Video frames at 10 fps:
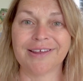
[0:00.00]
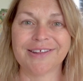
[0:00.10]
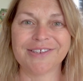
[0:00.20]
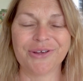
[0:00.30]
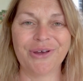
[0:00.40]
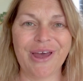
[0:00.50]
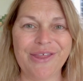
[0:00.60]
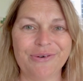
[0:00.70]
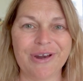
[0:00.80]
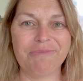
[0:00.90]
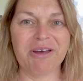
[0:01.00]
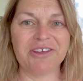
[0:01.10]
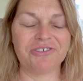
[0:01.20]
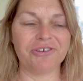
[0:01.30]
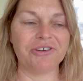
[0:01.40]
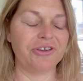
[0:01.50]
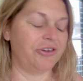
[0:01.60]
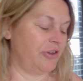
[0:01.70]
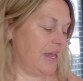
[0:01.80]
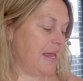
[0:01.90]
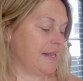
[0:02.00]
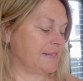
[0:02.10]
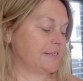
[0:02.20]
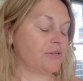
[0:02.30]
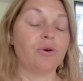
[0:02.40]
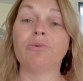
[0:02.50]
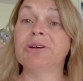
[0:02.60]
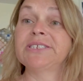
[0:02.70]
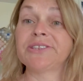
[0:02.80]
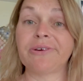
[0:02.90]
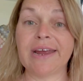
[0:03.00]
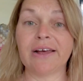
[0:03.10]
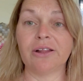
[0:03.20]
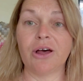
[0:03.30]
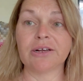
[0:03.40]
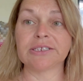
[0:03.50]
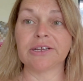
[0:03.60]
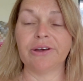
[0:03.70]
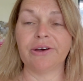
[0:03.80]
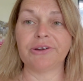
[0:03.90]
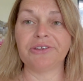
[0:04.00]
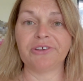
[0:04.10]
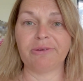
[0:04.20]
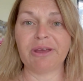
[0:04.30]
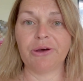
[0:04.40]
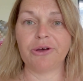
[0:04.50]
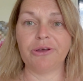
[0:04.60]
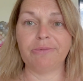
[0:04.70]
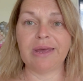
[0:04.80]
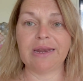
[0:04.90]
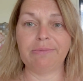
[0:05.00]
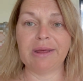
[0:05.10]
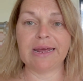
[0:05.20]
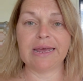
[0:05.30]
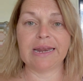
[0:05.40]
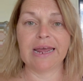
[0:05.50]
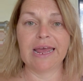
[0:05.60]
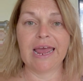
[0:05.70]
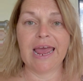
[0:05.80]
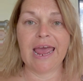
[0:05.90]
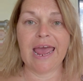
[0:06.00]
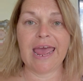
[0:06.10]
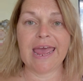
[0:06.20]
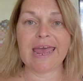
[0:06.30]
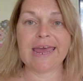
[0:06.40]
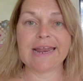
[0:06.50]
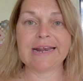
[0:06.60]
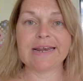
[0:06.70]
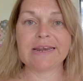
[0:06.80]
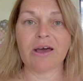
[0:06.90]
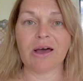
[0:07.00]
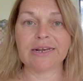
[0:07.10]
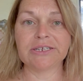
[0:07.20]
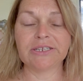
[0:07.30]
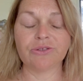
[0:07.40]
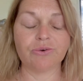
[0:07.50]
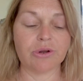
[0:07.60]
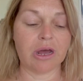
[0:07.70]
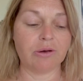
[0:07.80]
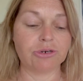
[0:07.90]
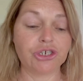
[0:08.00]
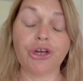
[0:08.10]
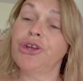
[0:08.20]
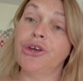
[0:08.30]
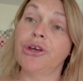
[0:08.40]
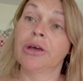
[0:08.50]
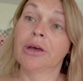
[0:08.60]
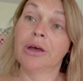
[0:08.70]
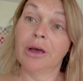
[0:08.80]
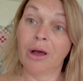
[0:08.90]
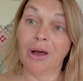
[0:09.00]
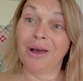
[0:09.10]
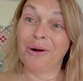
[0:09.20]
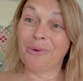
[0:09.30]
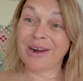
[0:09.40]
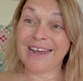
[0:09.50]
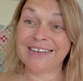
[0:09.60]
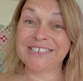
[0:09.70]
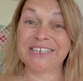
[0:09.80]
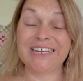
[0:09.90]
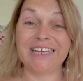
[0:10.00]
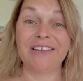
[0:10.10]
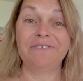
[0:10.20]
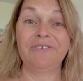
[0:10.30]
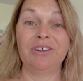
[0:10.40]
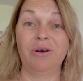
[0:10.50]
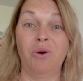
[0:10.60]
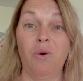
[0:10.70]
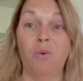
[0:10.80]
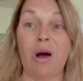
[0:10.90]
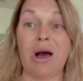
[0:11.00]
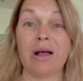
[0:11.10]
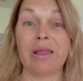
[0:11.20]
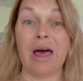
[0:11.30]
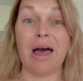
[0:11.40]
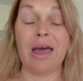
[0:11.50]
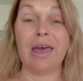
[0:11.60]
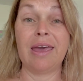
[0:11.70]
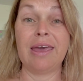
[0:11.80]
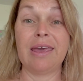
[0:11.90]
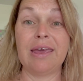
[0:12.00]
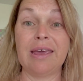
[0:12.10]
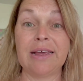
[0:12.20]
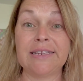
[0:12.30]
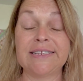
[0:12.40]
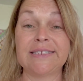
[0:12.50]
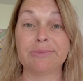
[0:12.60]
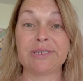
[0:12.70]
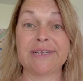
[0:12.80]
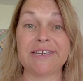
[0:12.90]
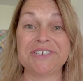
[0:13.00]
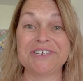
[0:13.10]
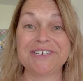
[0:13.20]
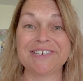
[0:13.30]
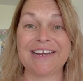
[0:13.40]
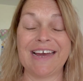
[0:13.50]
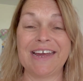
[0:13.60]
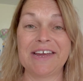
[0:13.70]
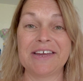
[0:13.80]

So I thought I might show you, it's almost 3 o'clock, so Otto's gonna be home any minute, and I just thought I would show you what I achieved while I did some stitching today.